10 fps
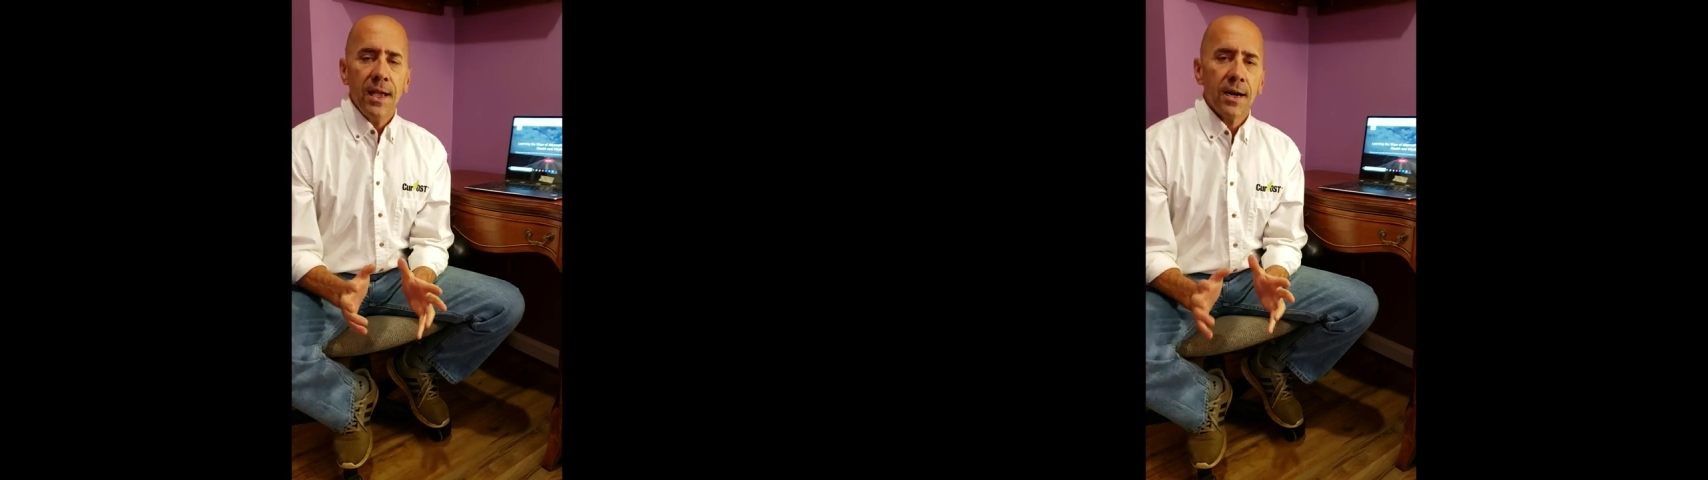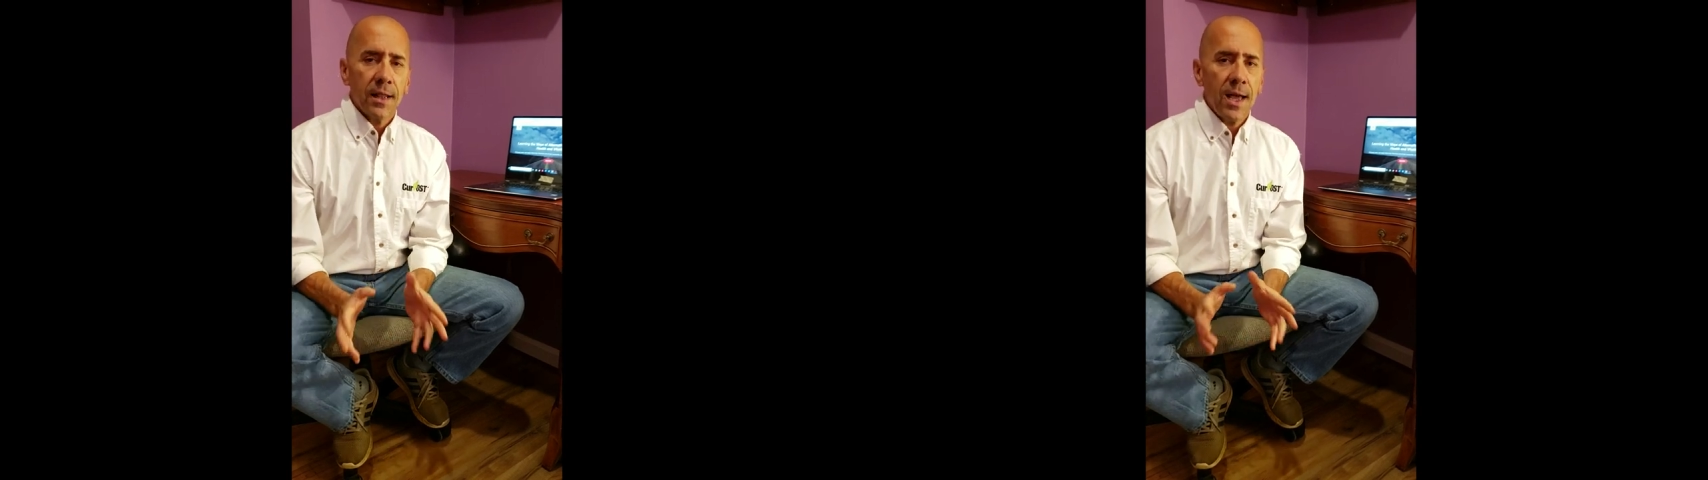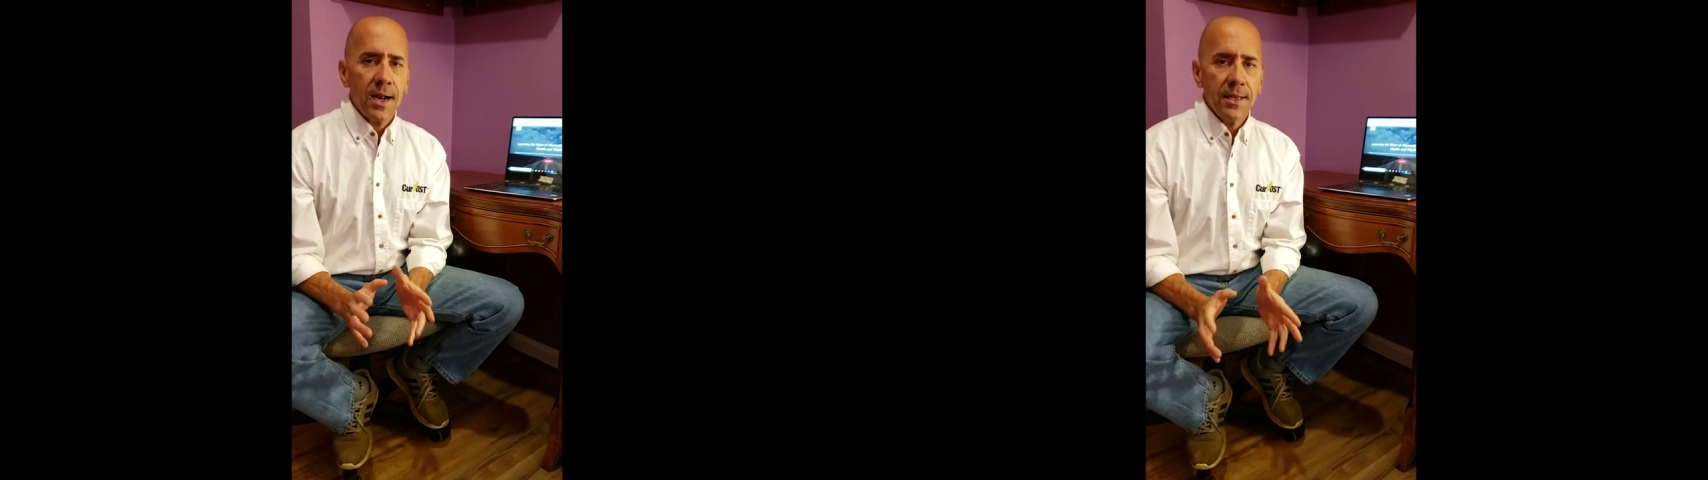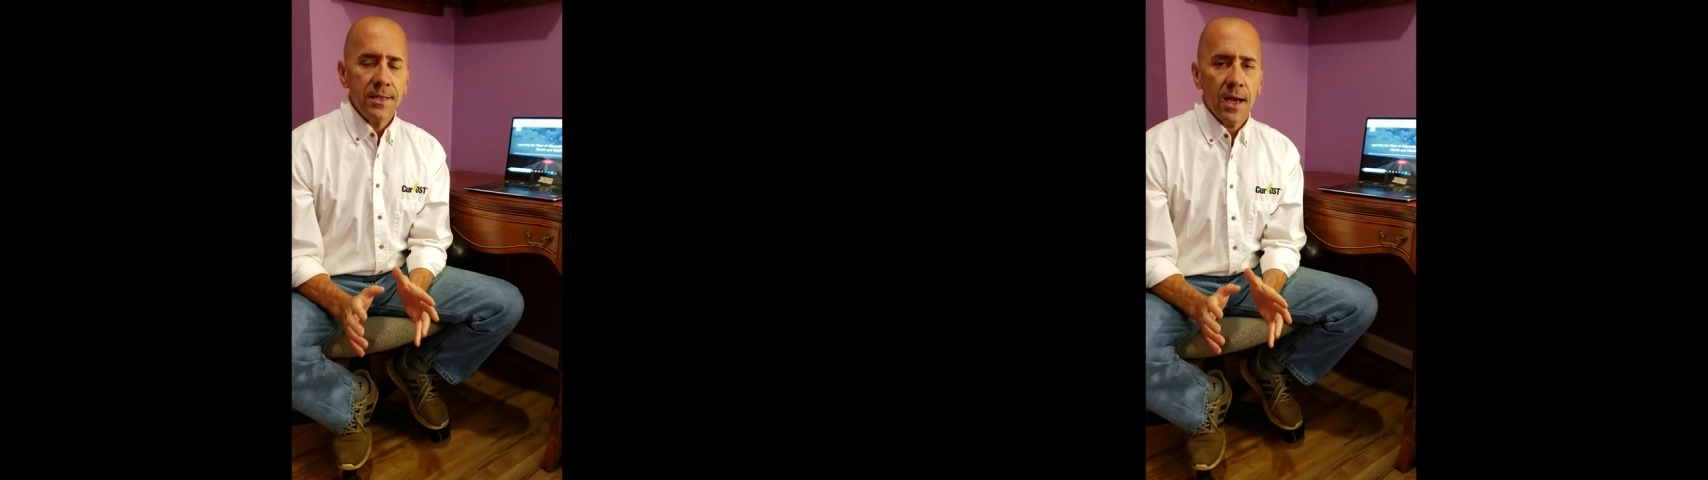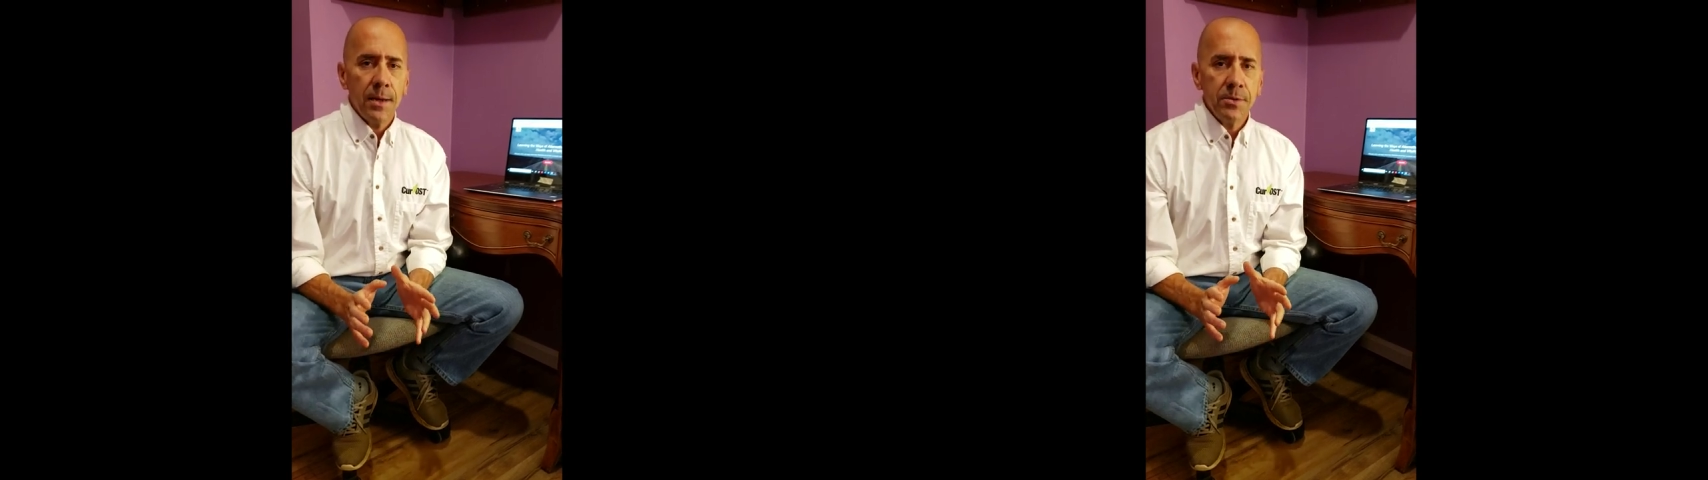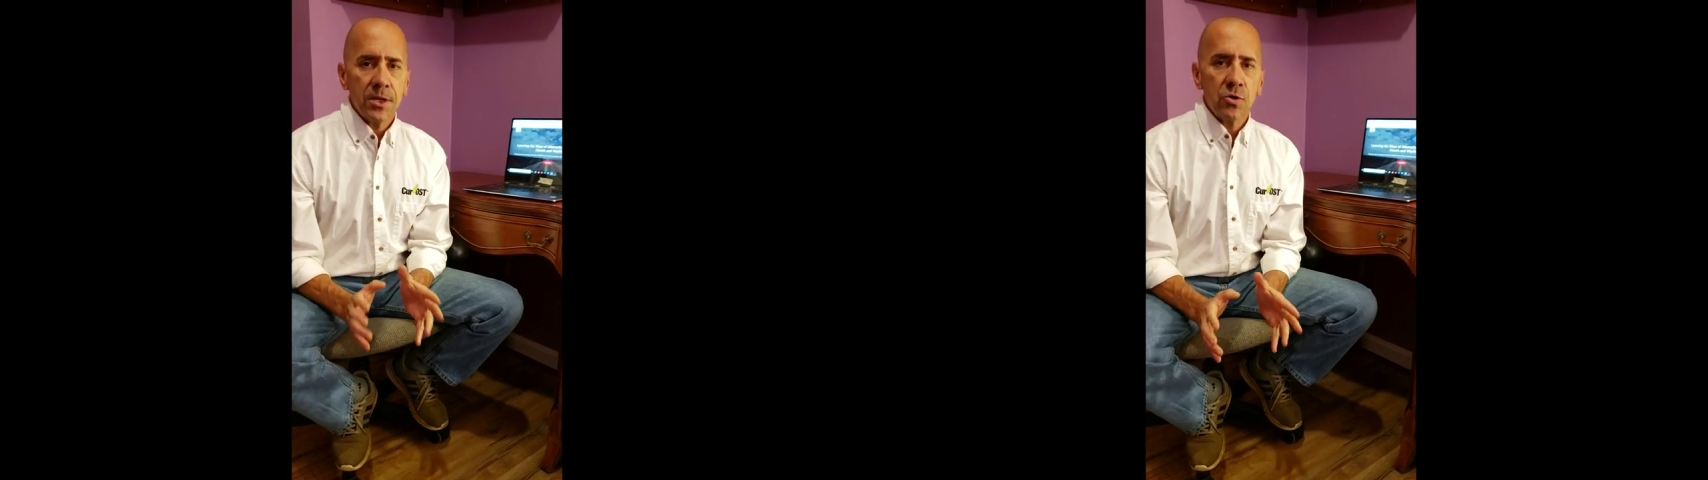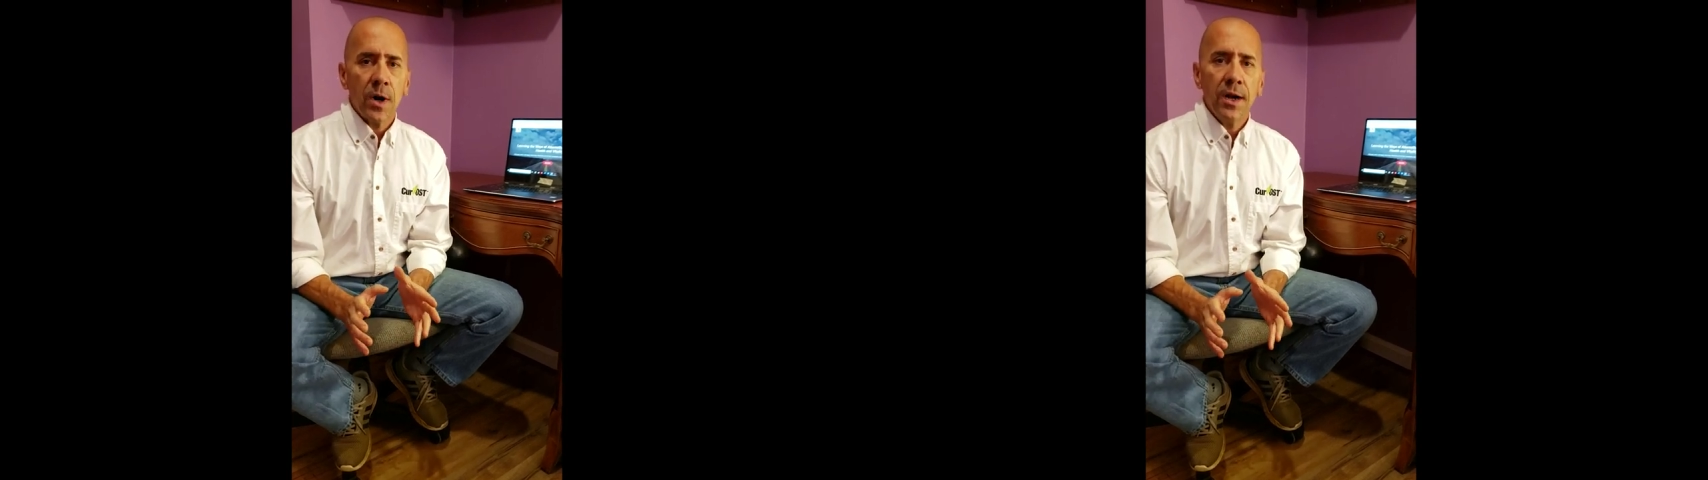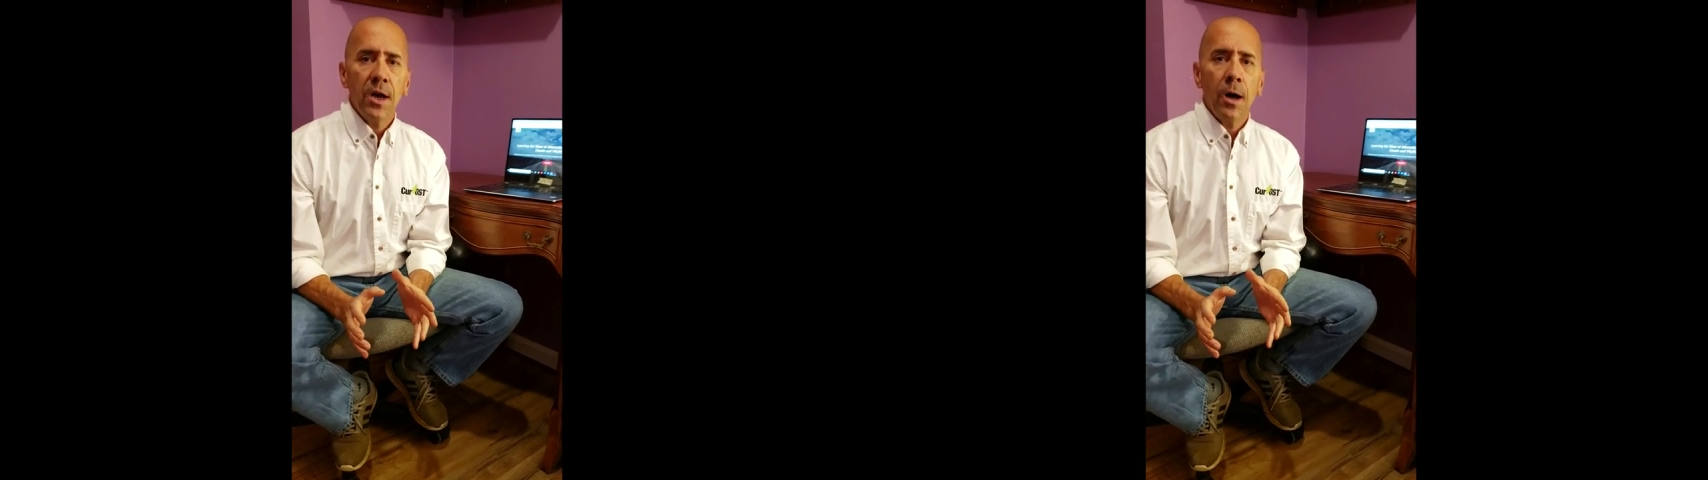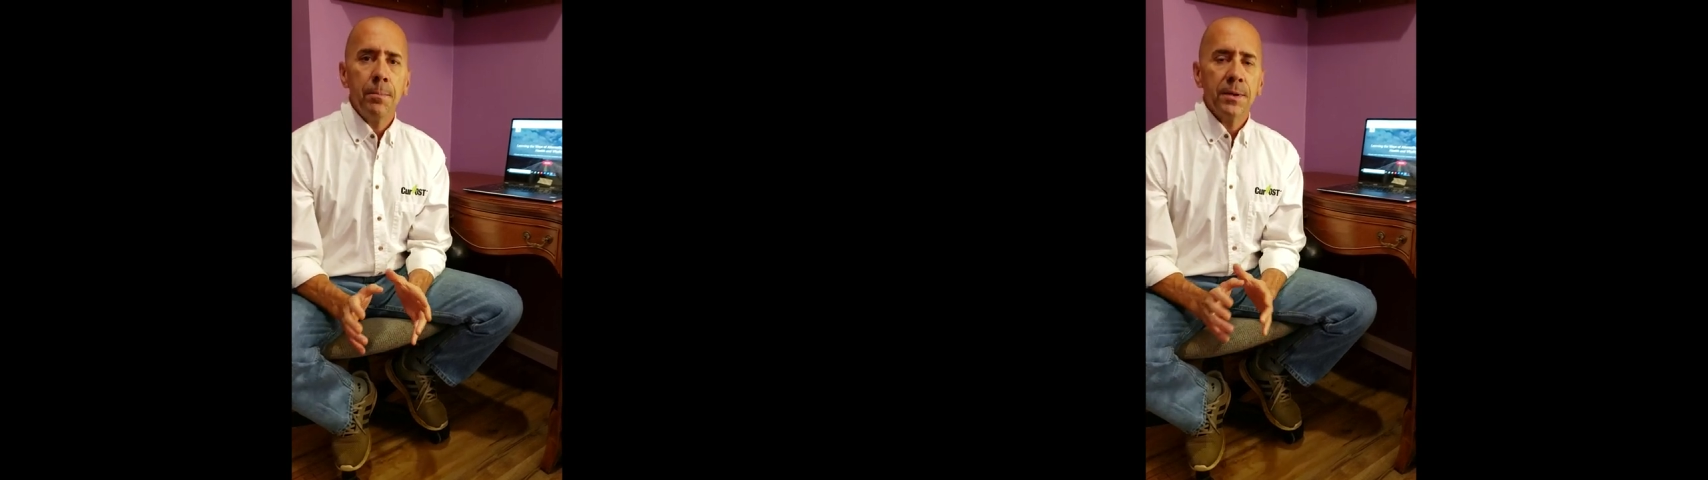And a lot of the times I try to help,